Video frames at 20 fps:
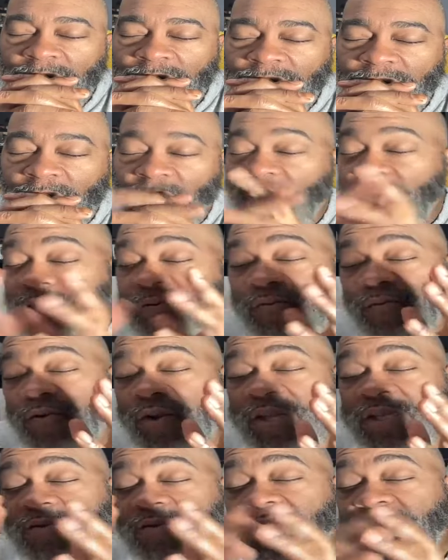For whatever
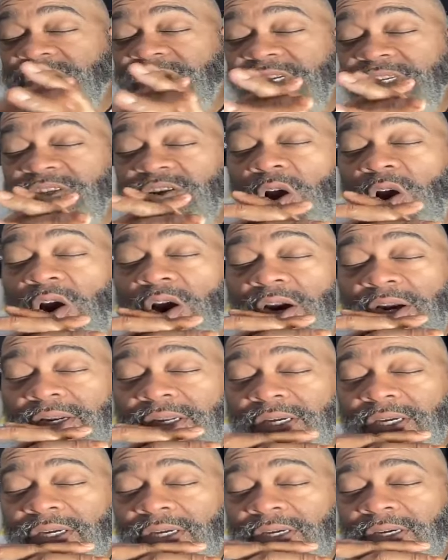reason, we just aren't
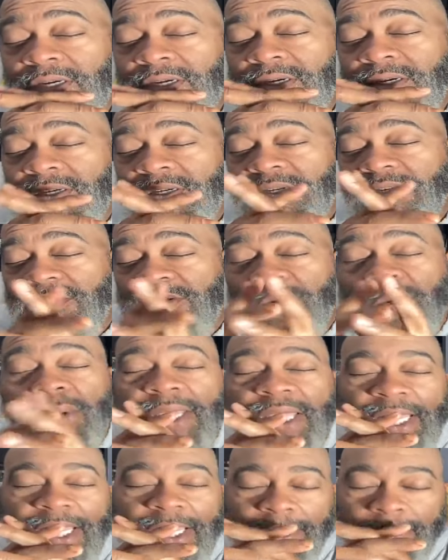doing
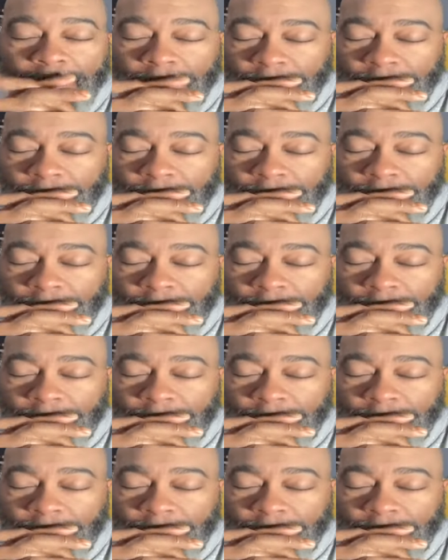it.